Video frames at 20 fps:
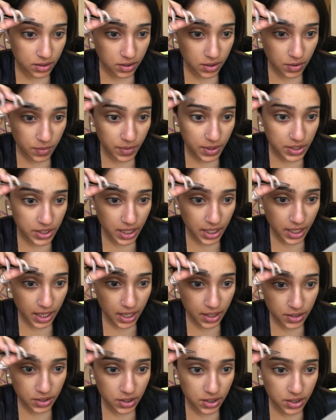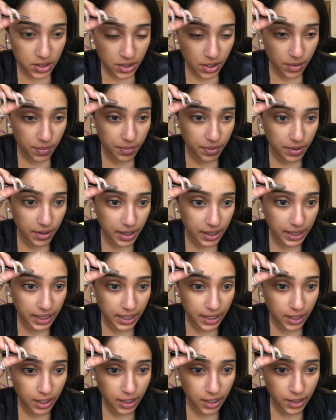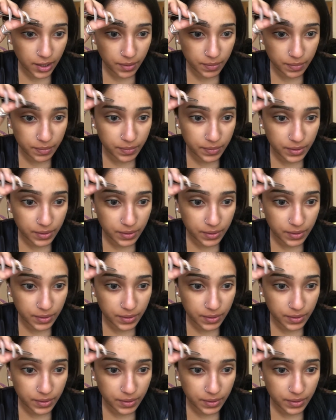Too much, I kind of just start plucking up